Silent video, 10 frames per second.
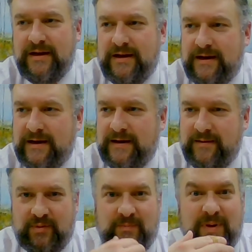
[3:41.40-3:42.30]

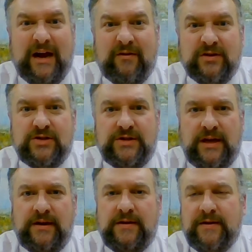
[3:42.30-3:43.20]
a papyrus
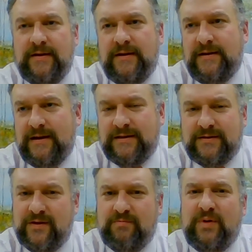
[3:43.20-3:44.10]
sheet.
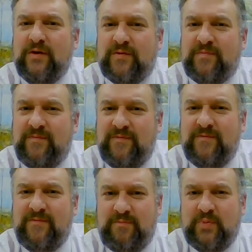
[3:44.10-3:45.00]
So they're both
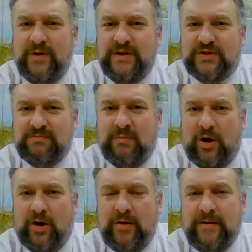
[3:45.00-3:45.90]
pretty
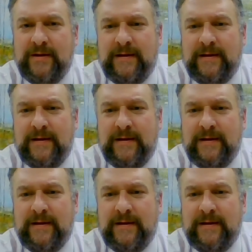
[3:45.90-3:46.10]
small.